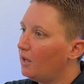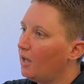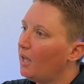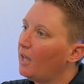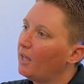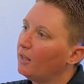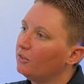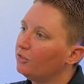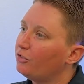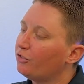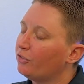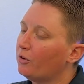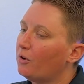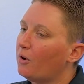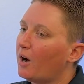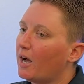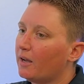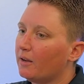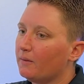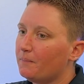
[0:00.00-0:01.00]
And so
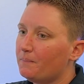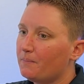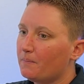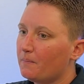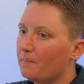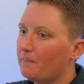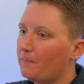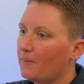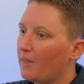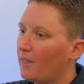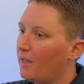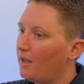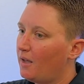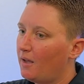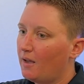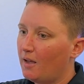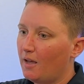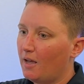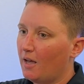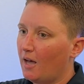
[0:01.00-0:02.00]
I
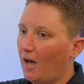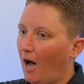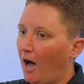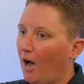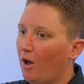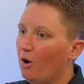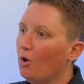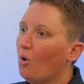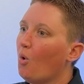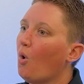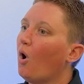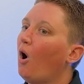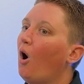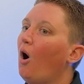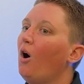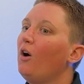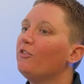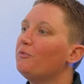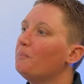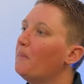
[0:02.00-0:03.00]
owe
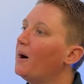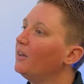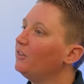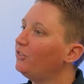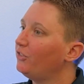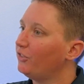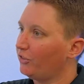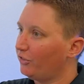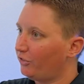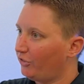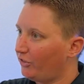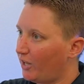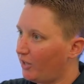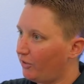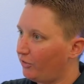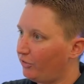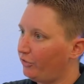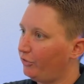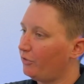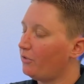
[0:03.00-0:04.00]
all of my
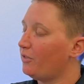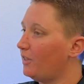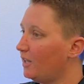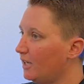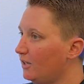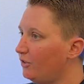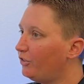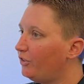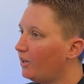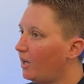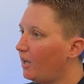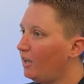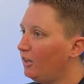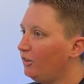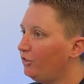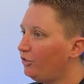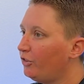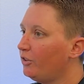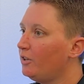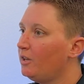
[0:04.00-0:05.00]
success these
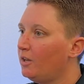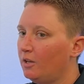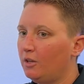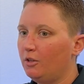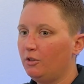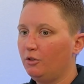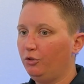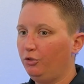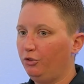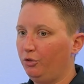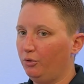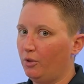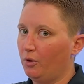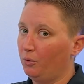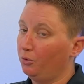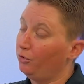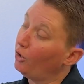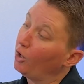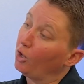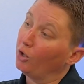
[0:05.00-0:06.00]
days to
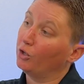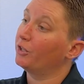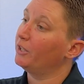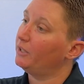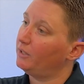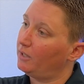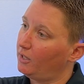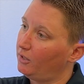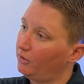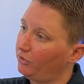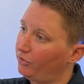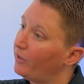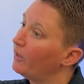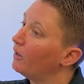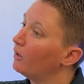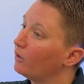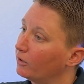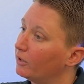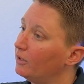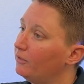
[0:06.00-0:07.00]
those early days, that
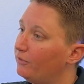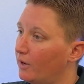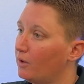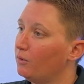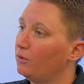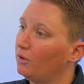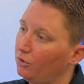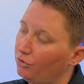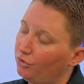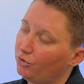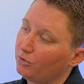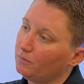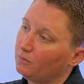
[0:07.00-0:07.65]
early foundation.